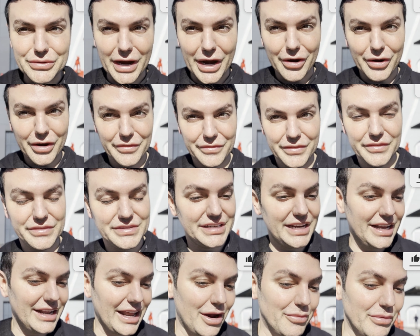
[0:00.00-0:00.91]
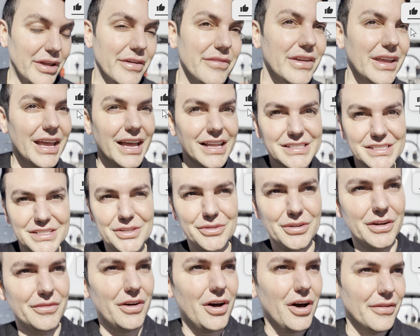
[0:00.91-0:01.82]
Area 15, and we have yet to do
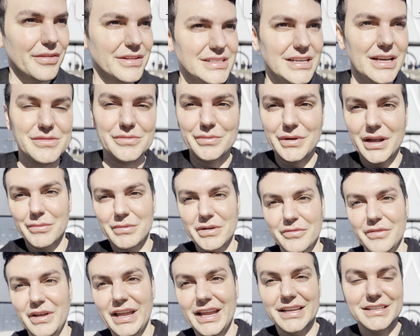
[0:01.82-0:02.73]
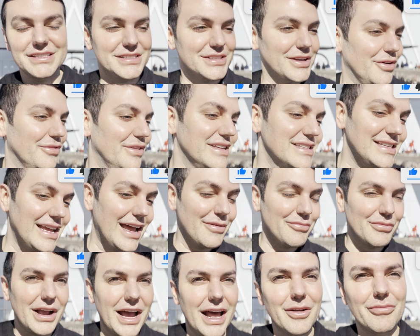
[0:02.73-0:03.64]
it of all the times we come to Vegas. So this
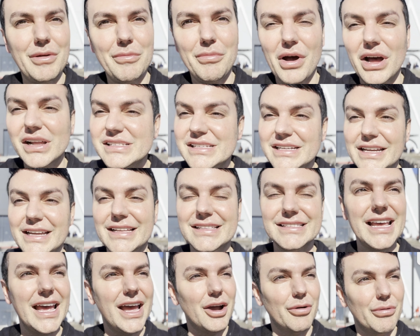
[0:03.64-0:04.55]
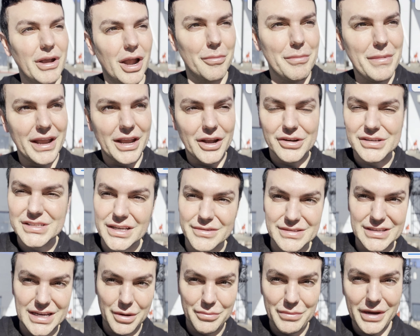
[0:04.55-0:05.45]
time around, we bought tickets. We are making
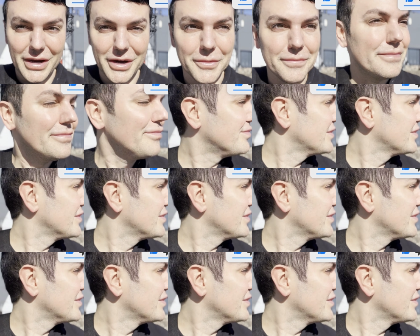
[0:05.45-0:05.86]
ourselves come here.